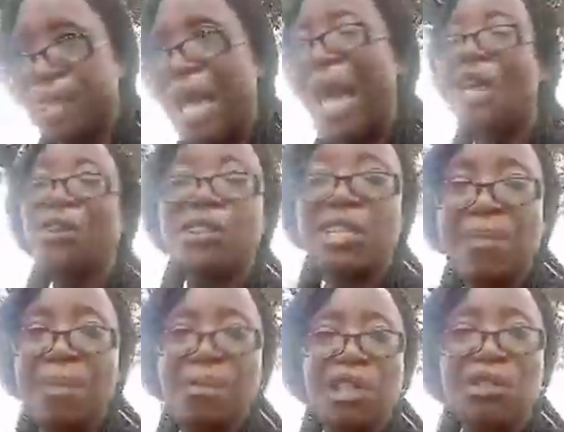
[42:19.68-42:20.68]
I don't tell
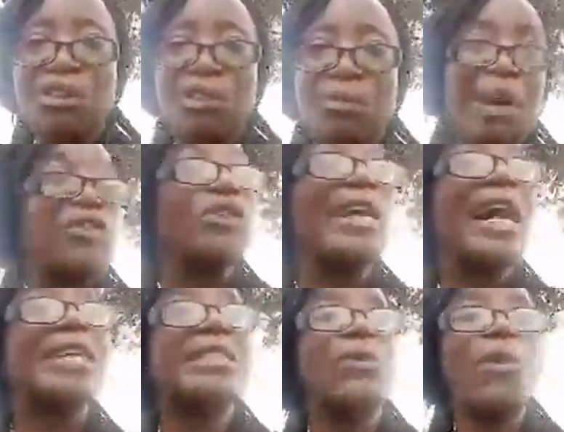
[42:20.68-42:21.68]
people they don't bite so
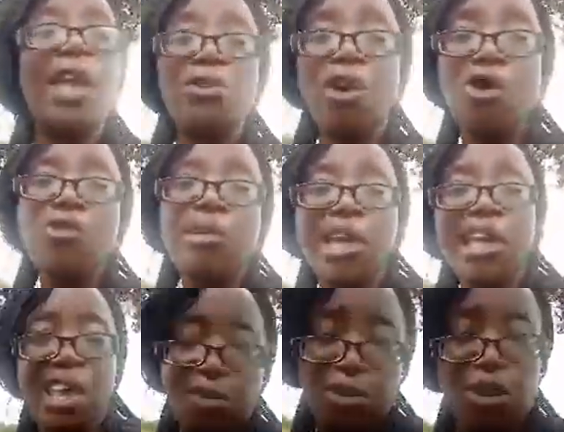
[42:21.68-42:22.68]
that when you come, you be
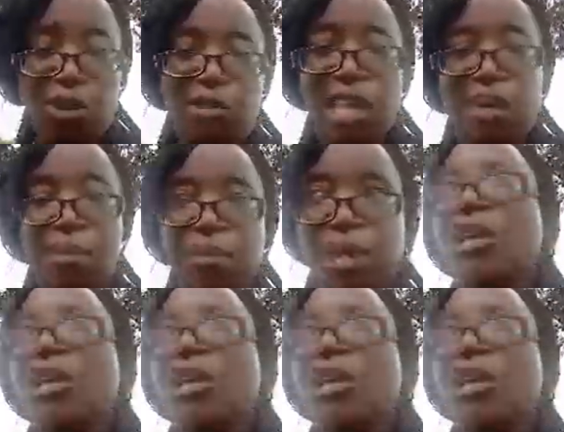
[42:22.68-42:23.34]
careful of them.